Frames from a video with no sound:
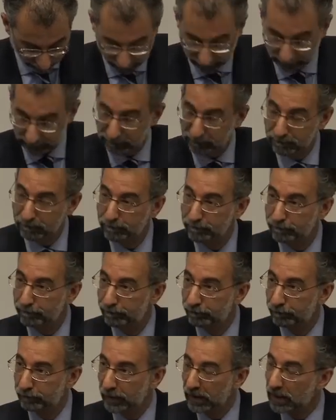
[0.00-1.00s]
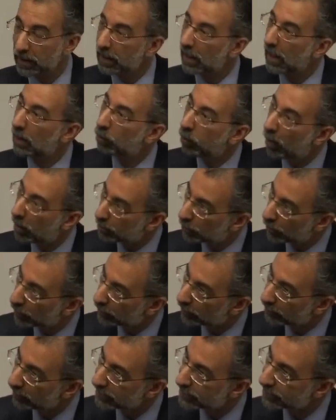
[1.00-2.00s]
any. And what
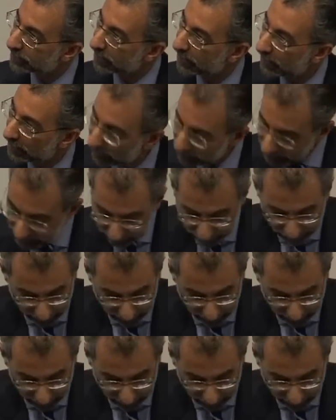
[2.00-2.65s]
progress that has